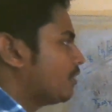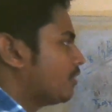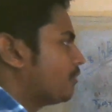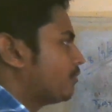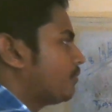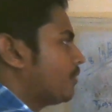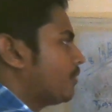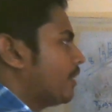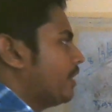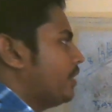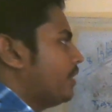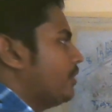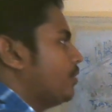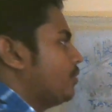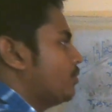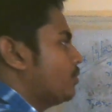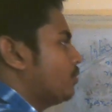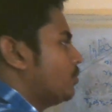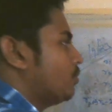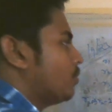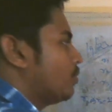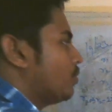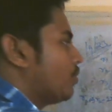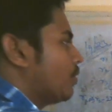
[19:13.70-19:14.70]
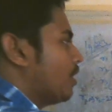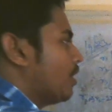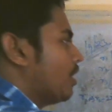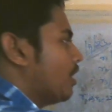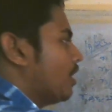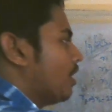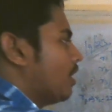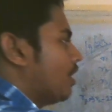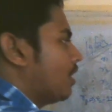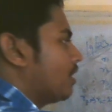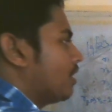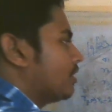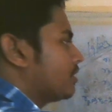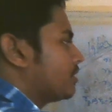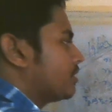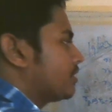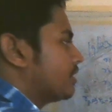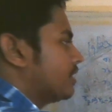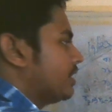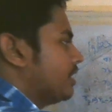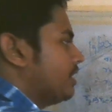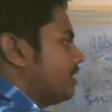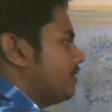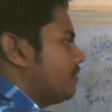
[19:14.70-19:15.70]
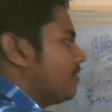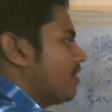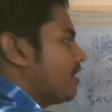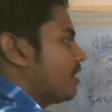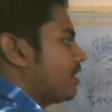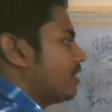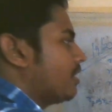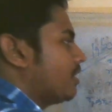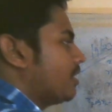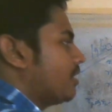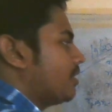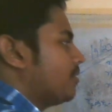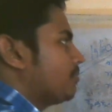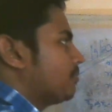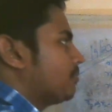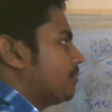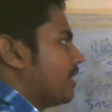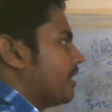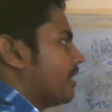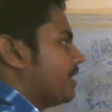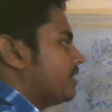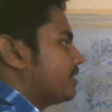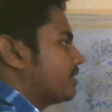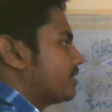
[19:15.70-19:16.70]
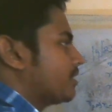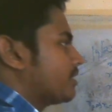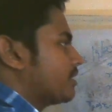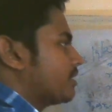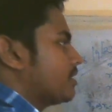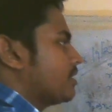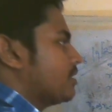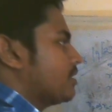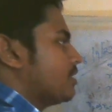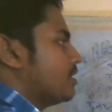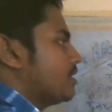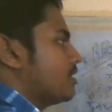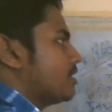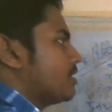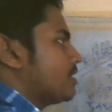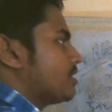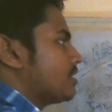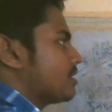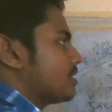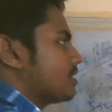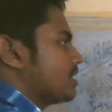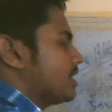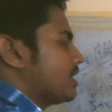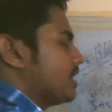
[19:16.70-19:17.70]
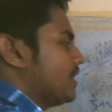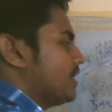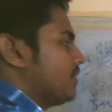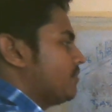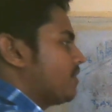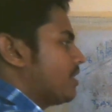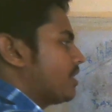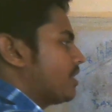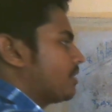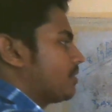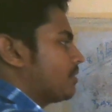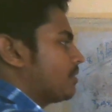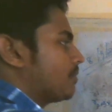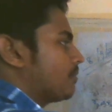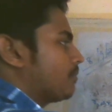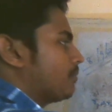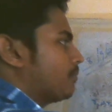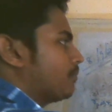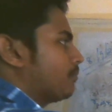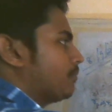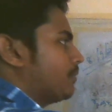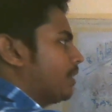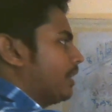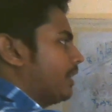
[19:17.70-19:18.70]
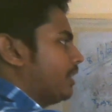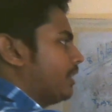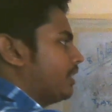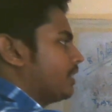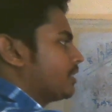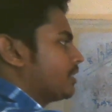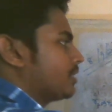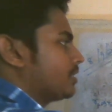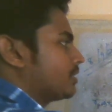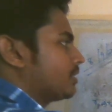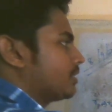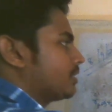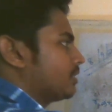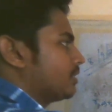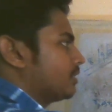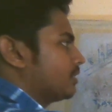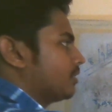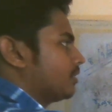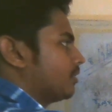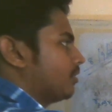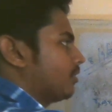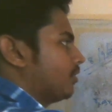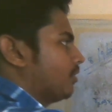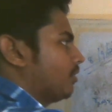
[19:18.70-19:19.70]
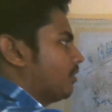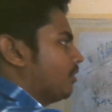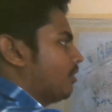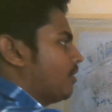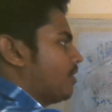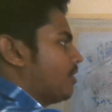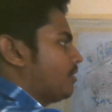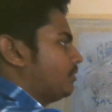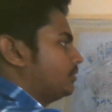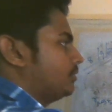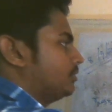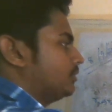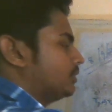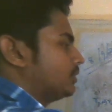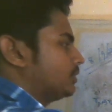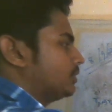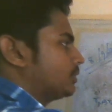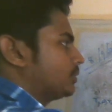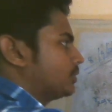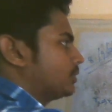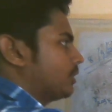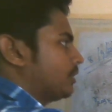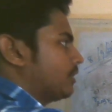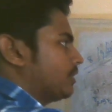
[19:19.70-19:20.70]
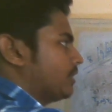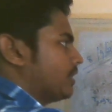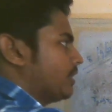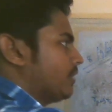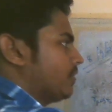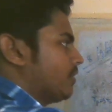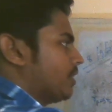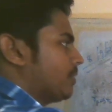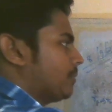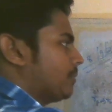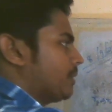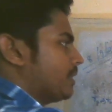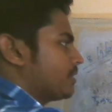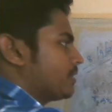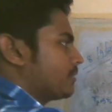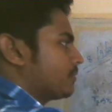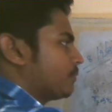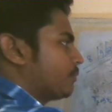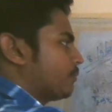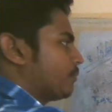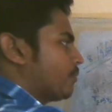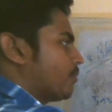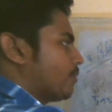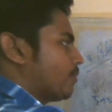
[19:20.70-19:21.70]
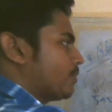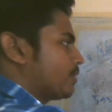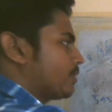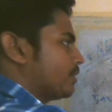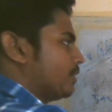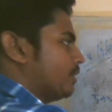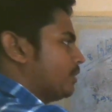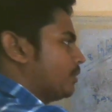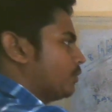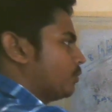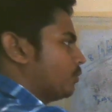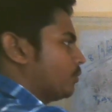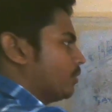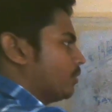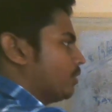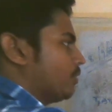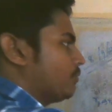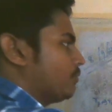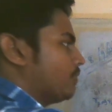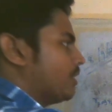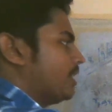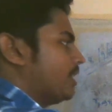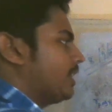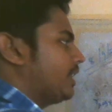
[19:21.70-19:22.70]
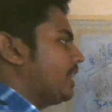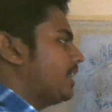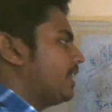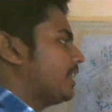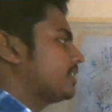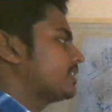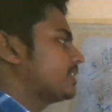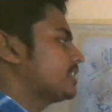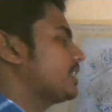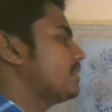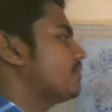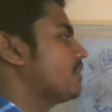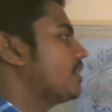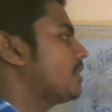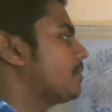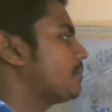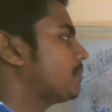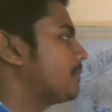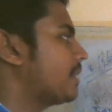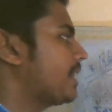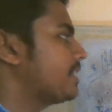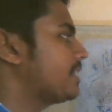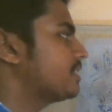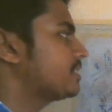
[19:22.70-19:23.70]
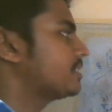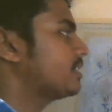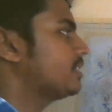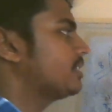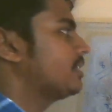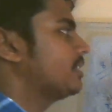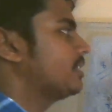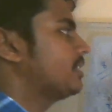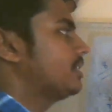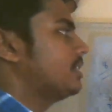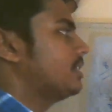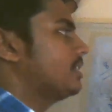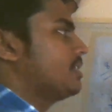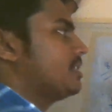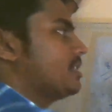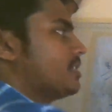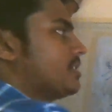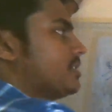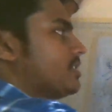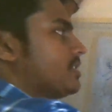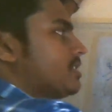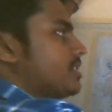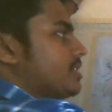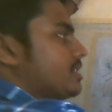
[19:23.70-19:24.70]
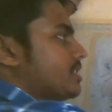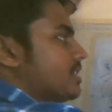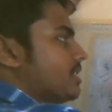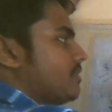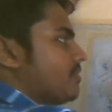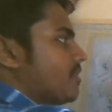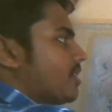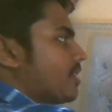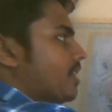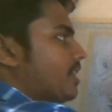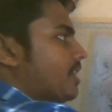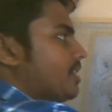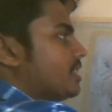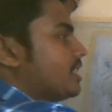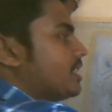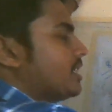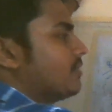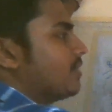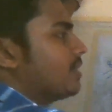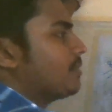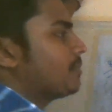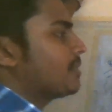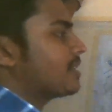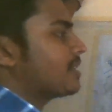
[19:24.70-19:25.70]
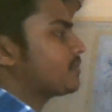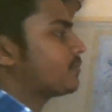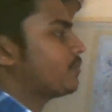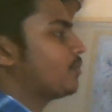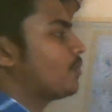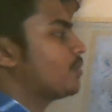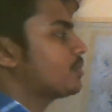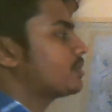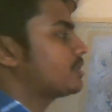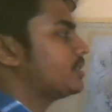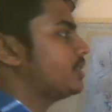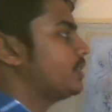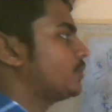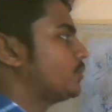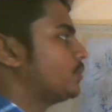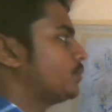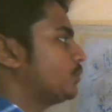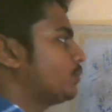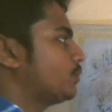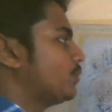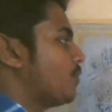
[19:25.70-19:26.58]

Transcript: if I do C1 implies C1 minus C1 plus 4 C2. If I take C1 implies, this is C1, right? C1 plus 4 C2.